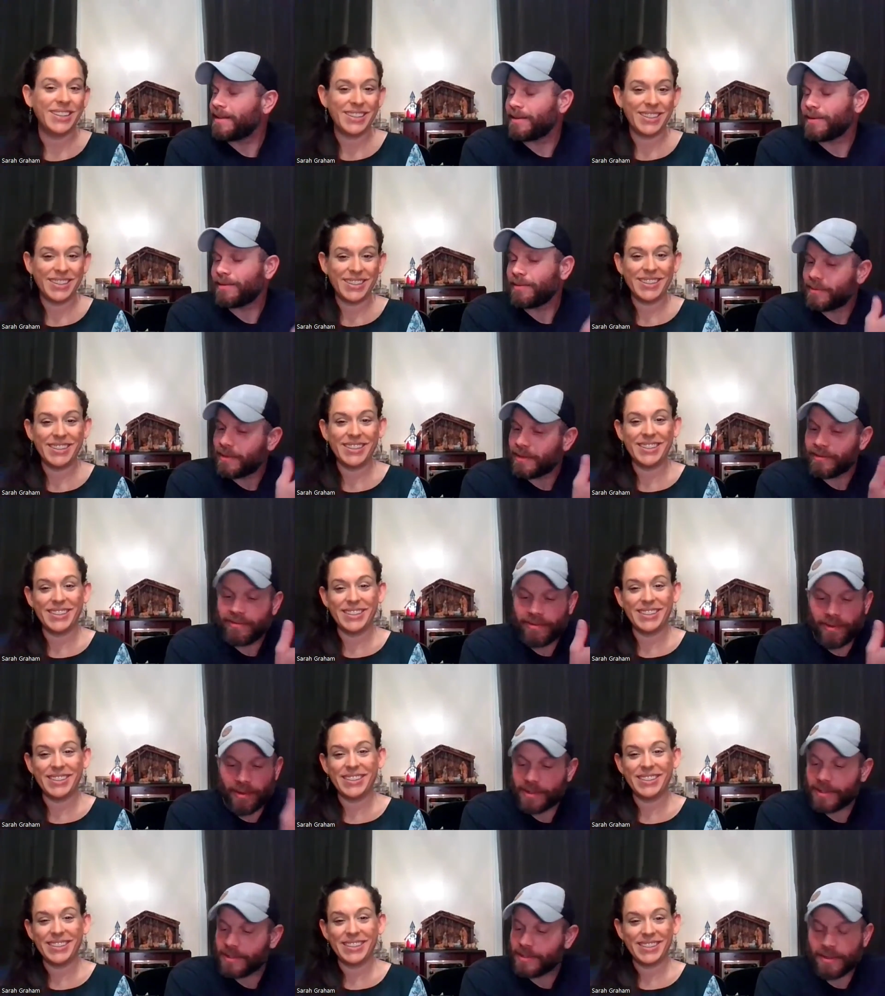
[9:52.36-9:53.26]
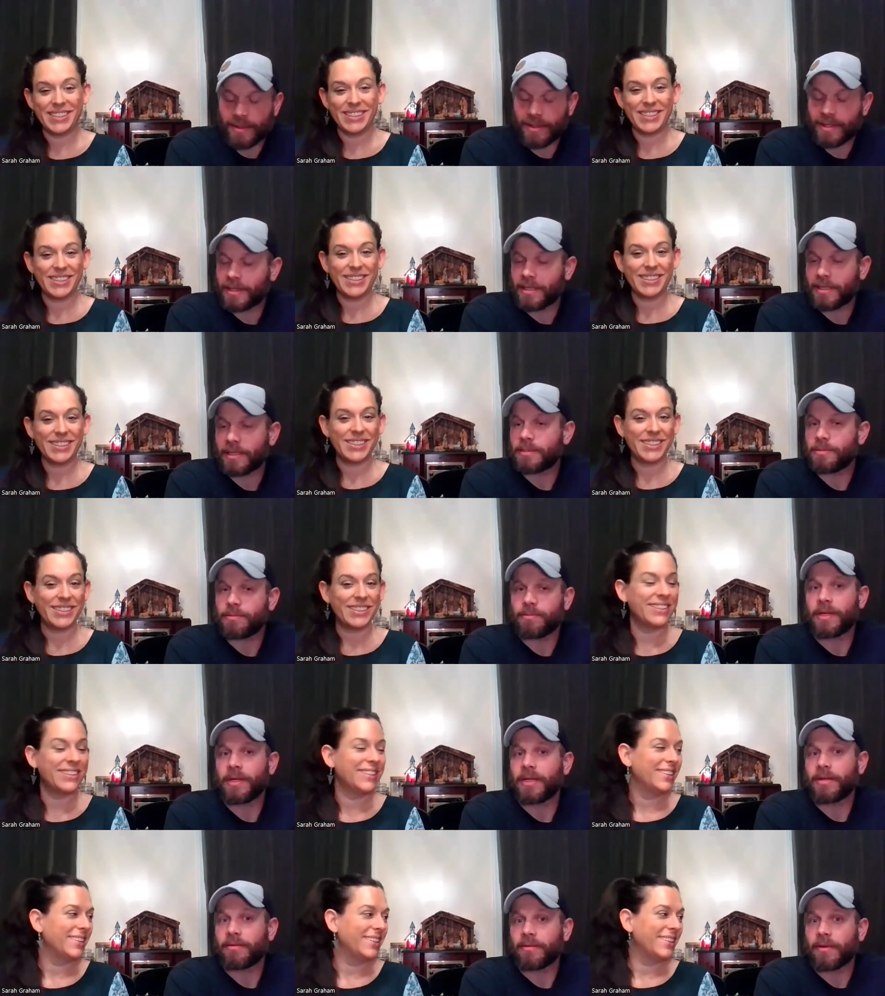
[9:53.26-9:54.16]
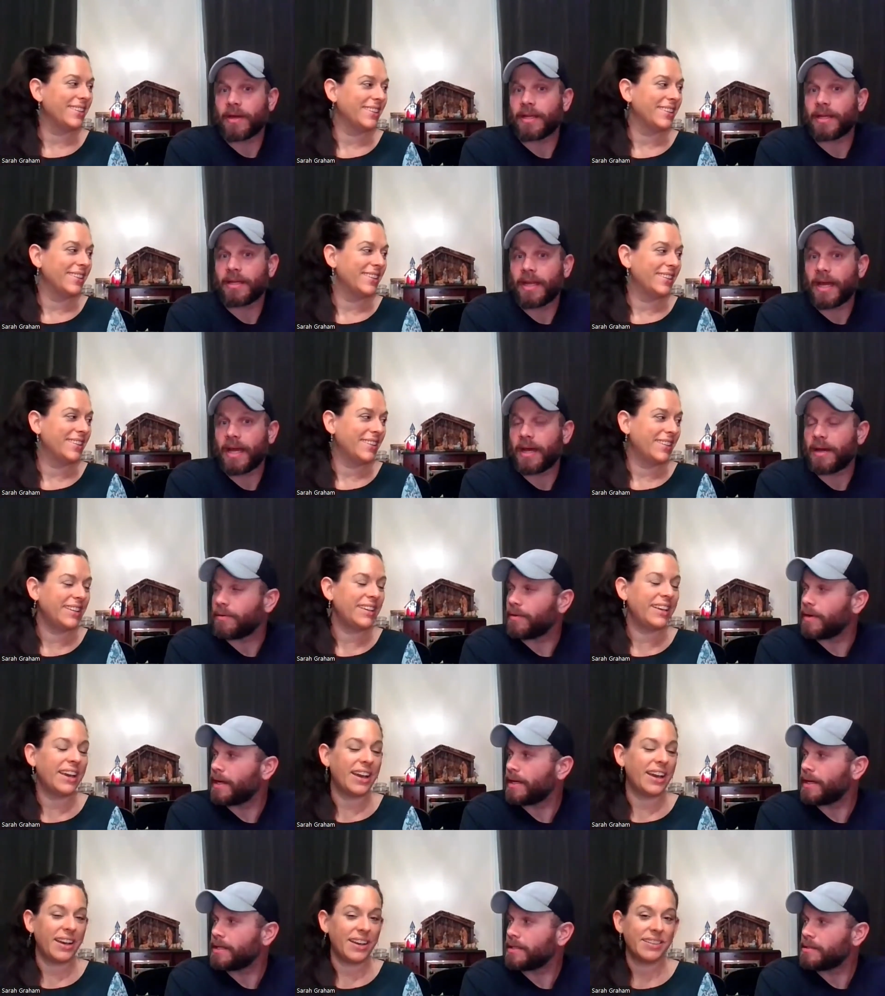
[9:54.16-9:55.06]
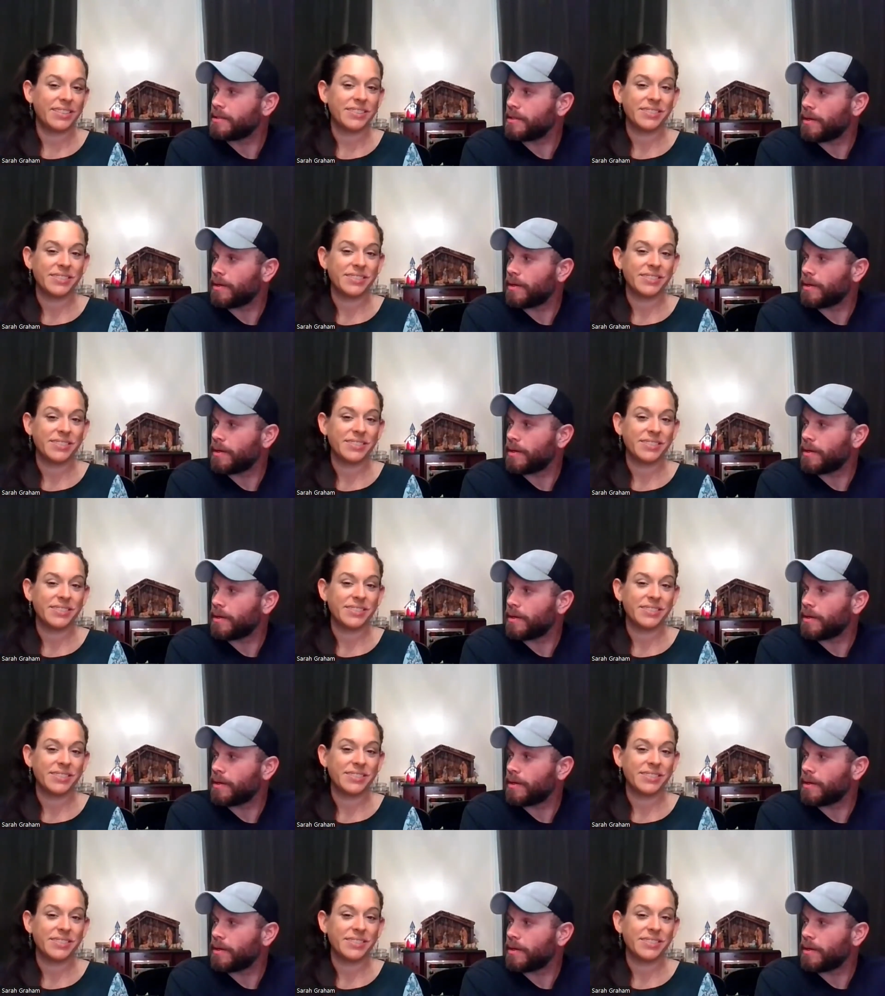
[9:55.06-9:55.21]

Speaker 1: they're they're focused on this minute right now right yeah.